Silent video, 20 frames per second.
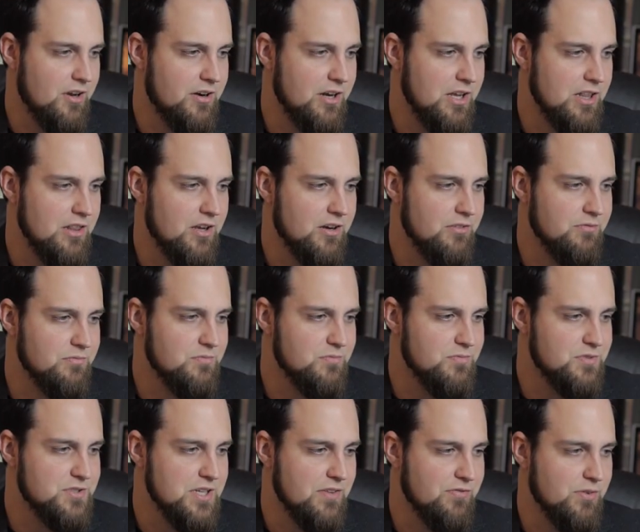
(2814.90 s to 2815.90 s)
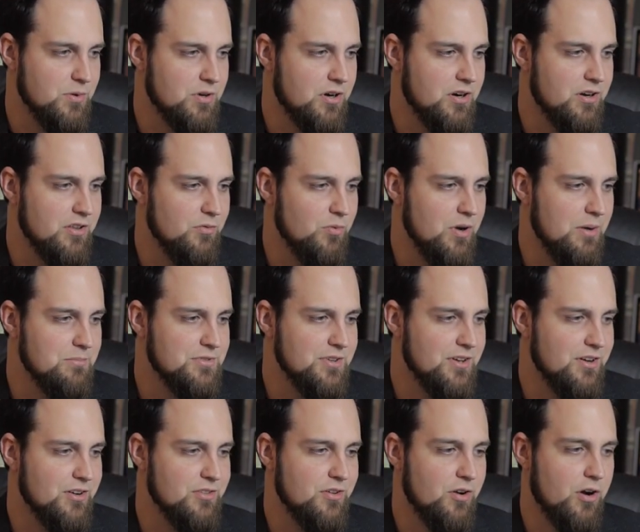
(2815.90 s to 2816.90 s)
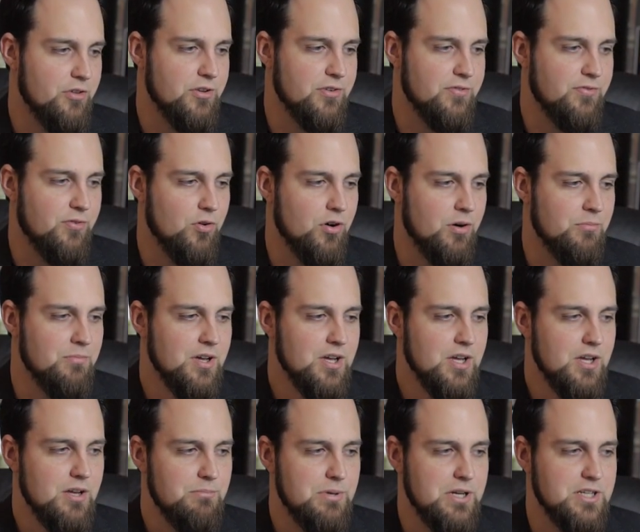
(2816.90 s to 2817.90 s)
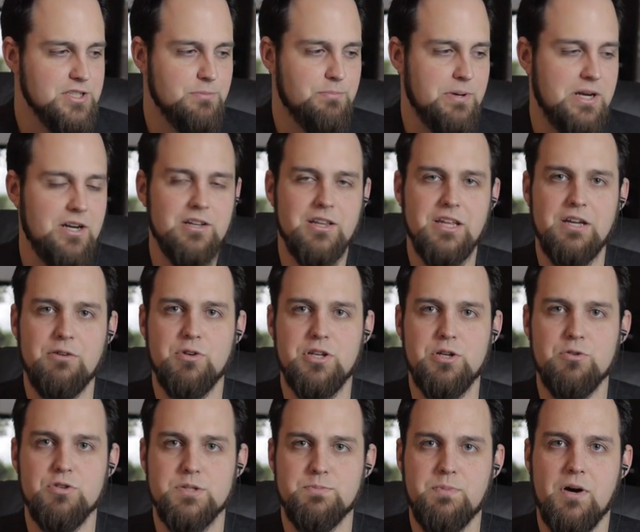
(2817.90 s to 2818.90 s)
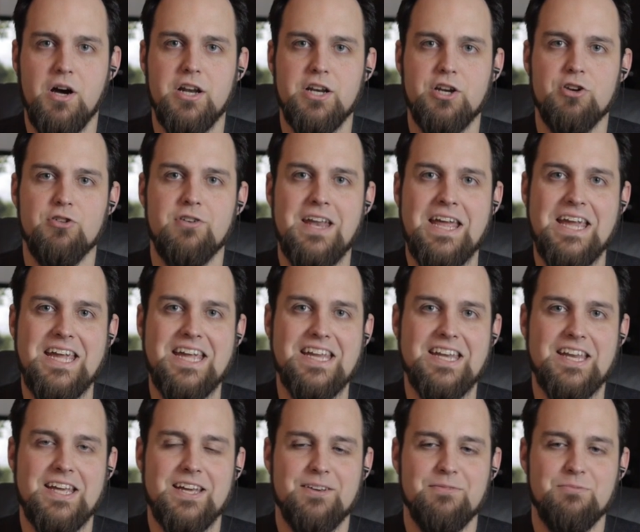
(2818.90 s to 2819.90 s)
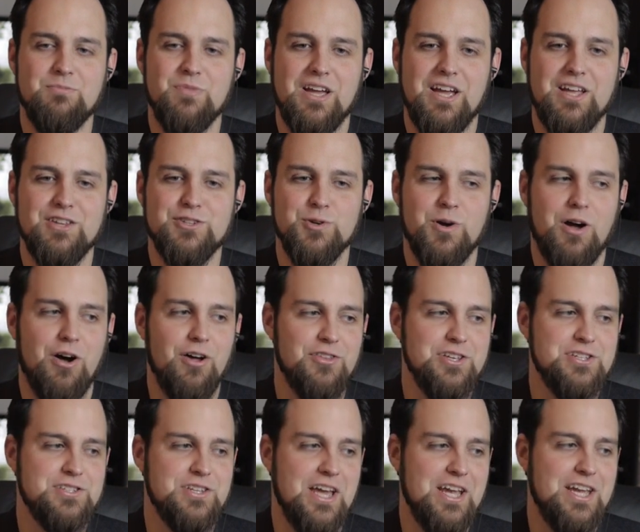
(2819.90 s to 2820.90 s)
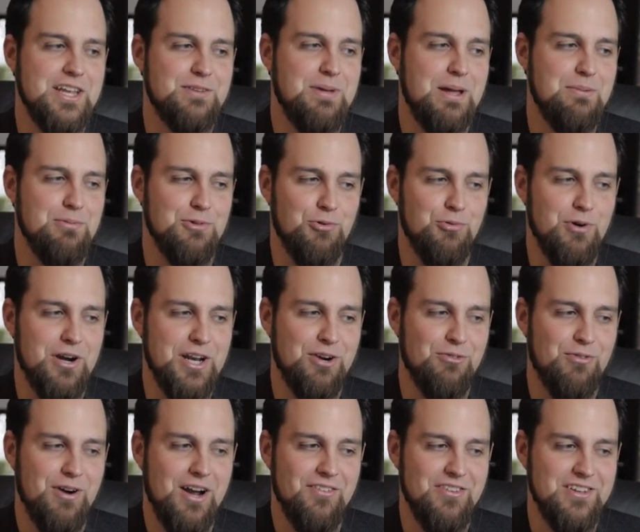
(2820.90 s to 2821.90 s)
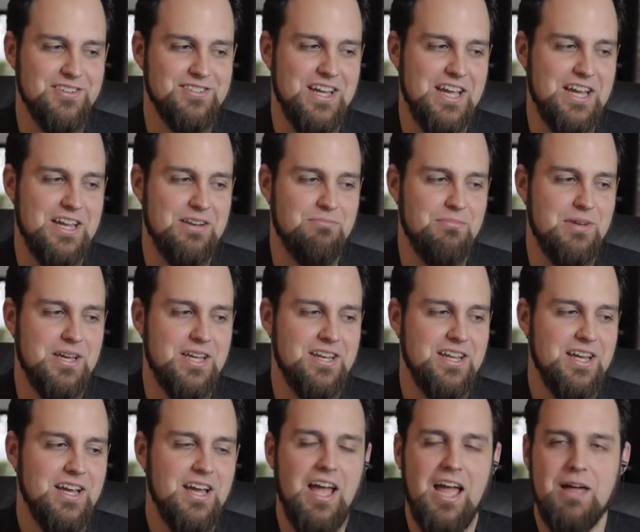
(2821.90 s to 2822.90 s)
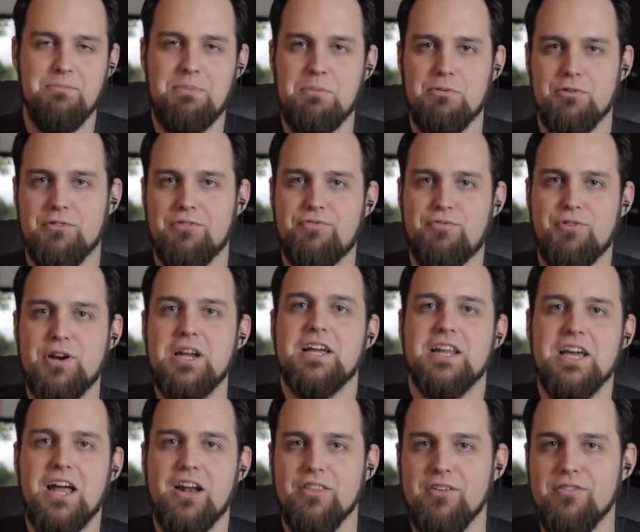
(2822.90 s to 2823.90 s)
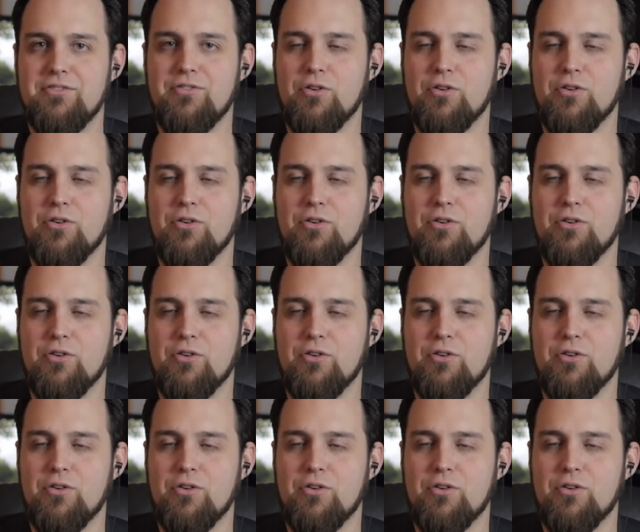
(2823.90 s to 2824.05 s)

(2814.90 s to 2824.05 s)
already a lot of stuff going on on the website on, the, on their forum, because apparently when you spawn, you're naked. And so all these naked people are running around, these naked men, and people are freaking out on the